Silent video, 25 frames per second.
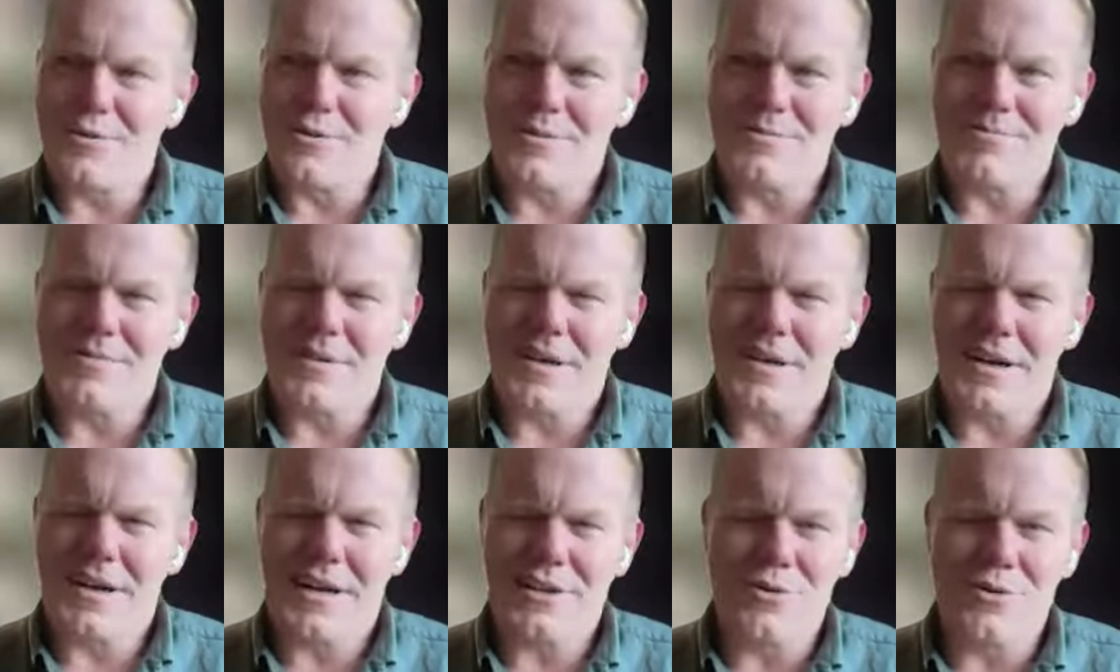And I
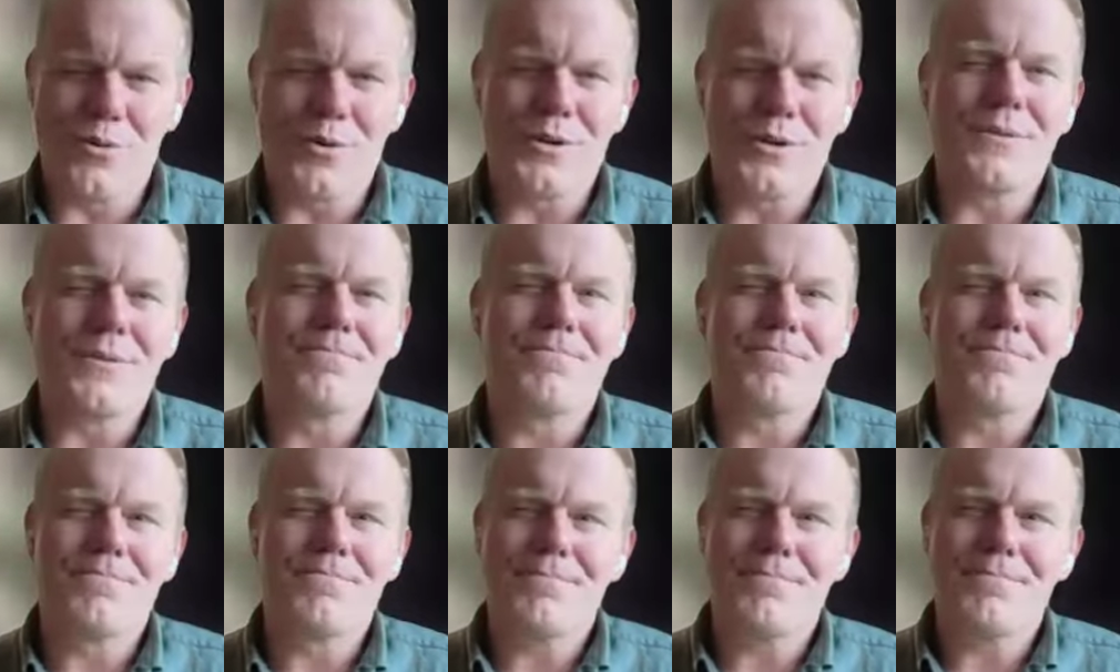thought, I
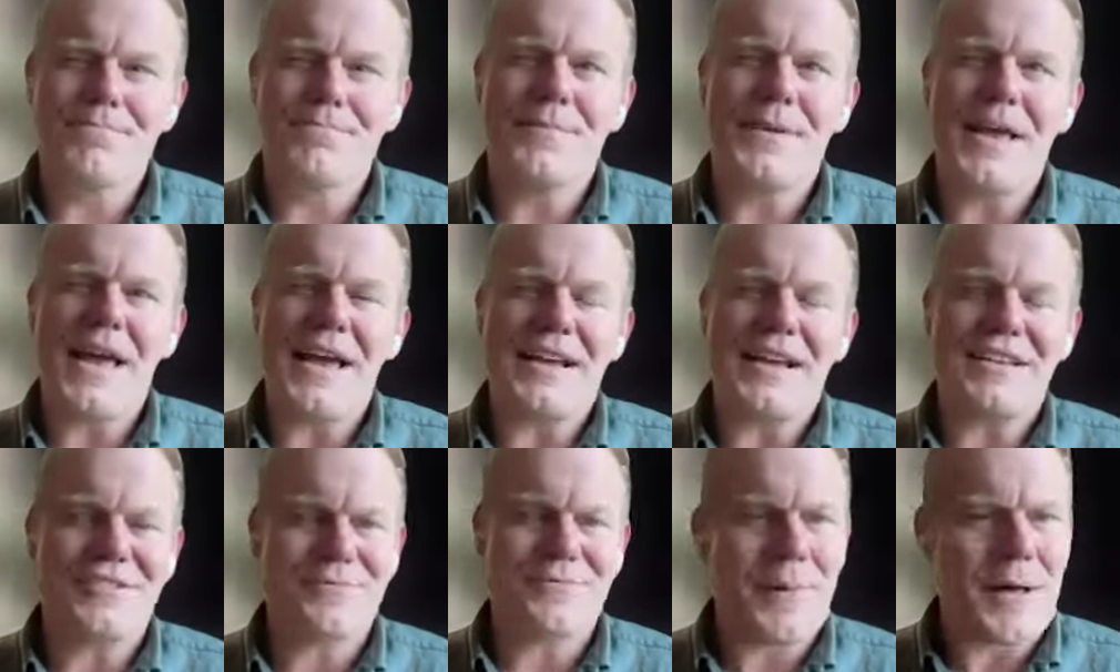don't want to
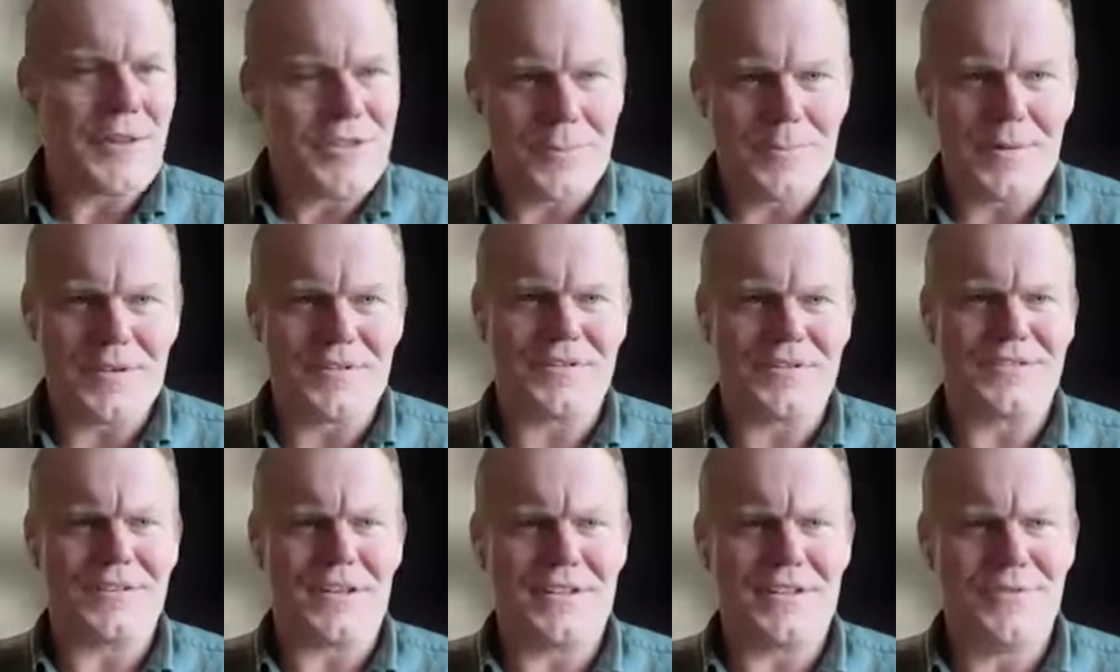
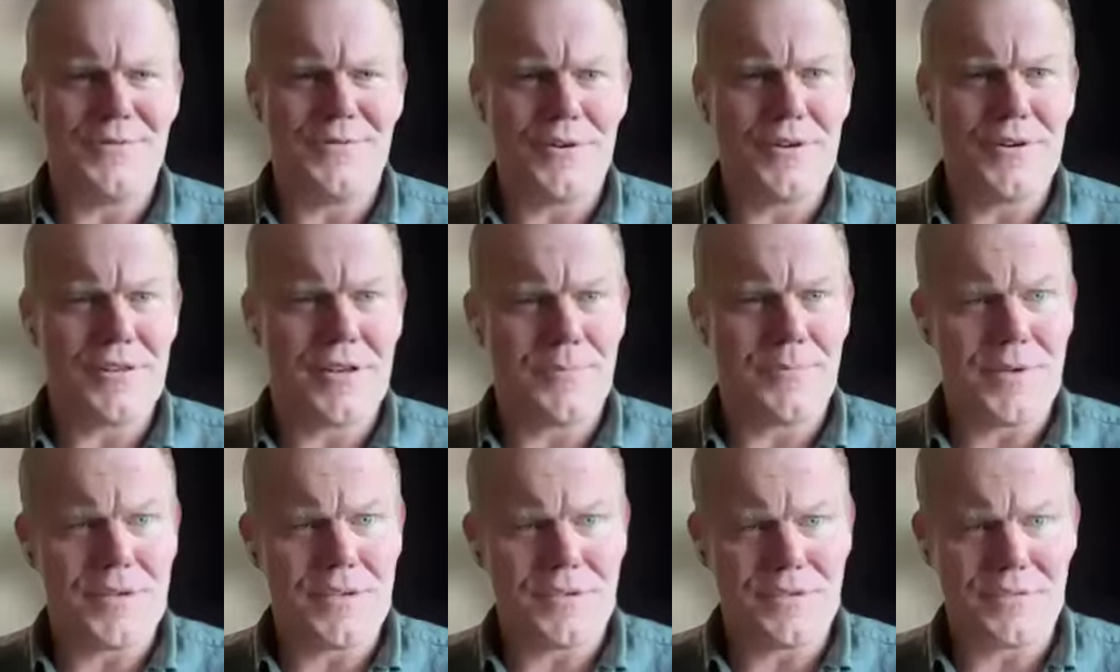expand the business any
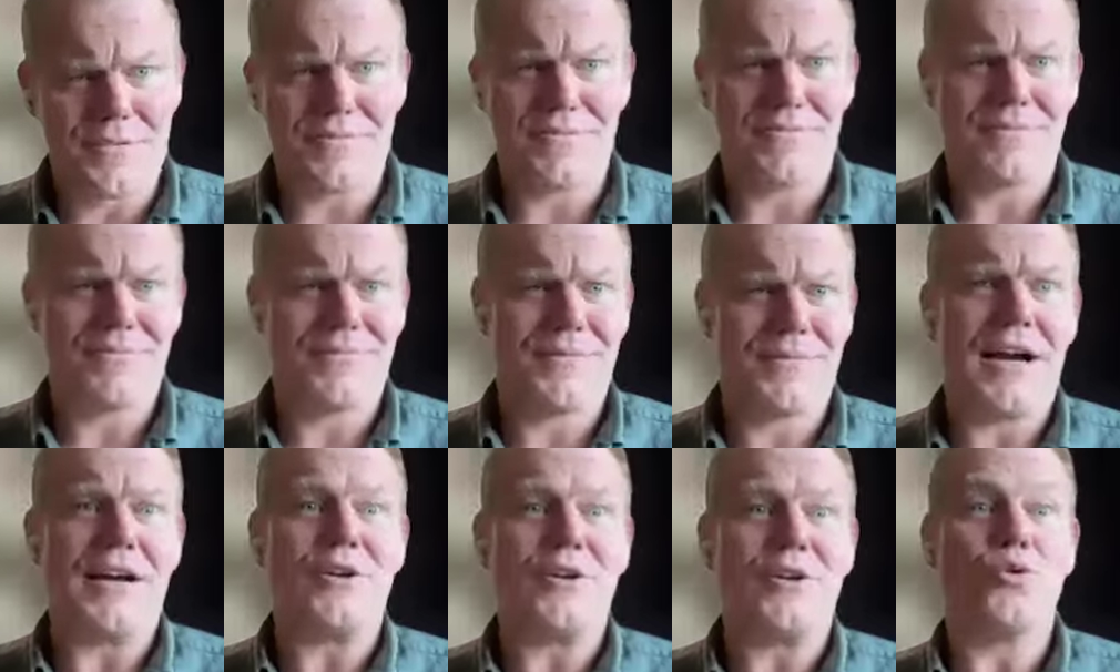further
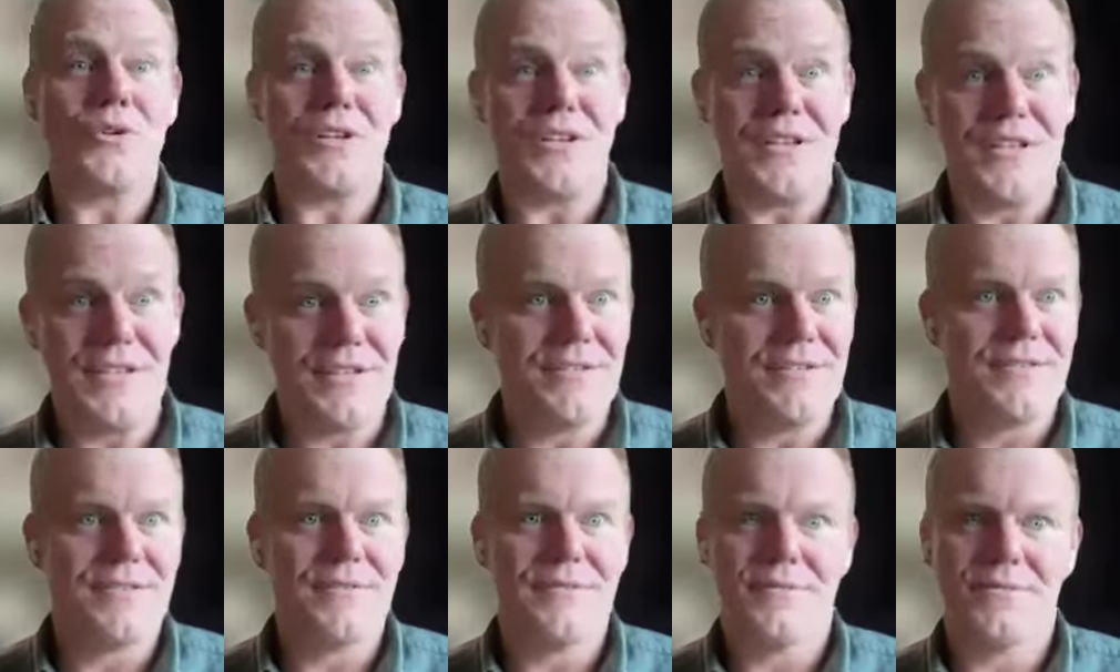because I
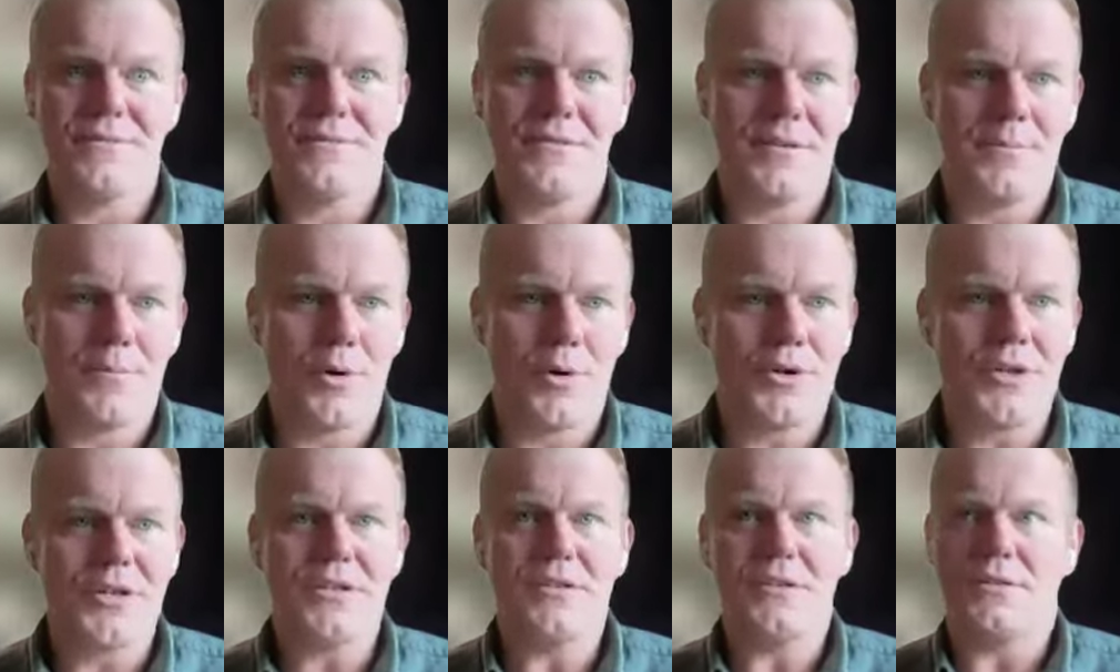don't need
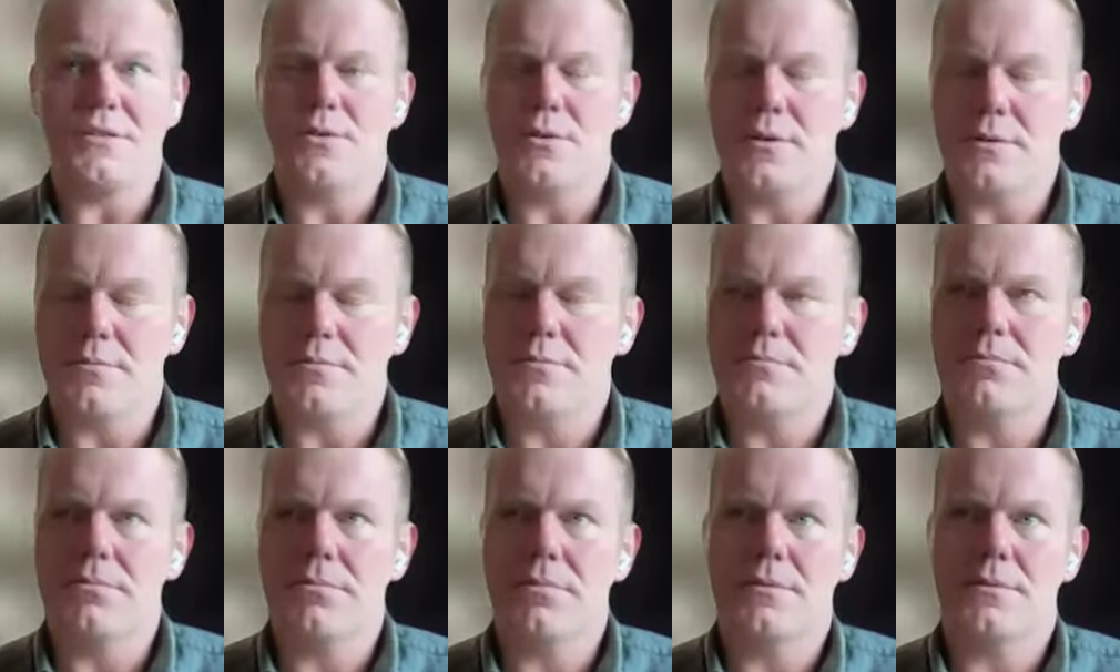the money,
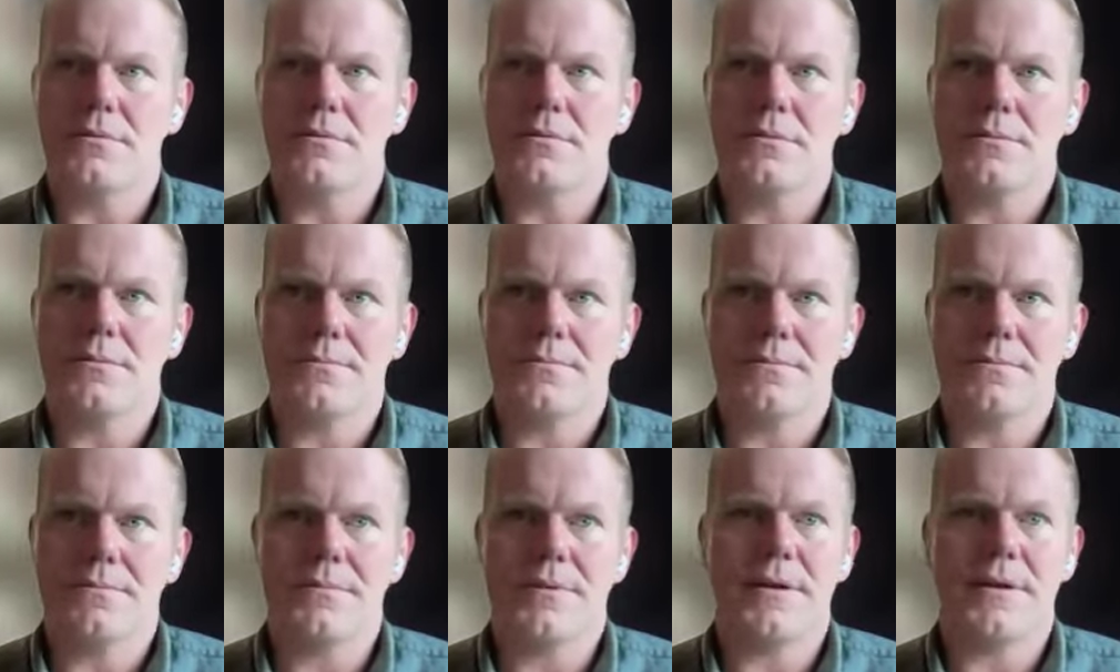
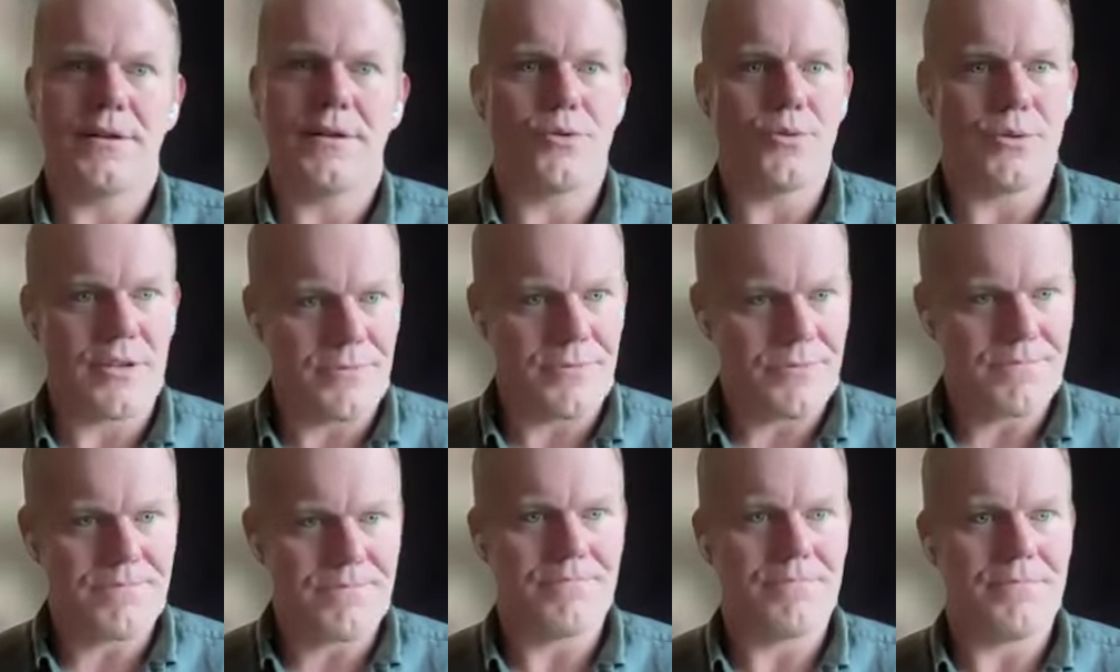
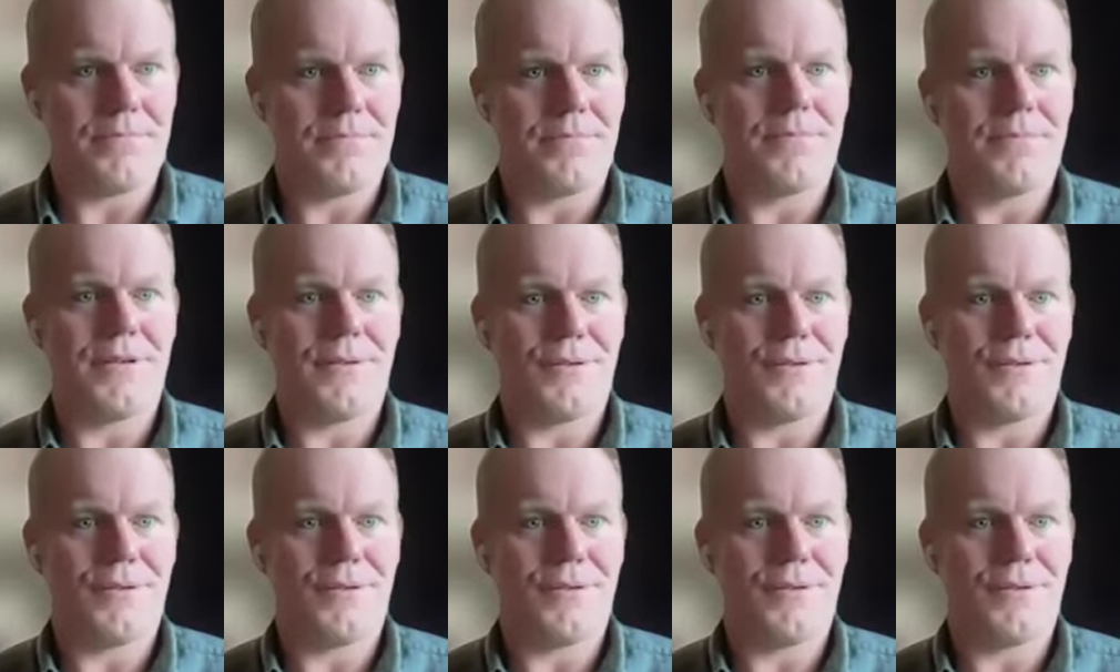don't have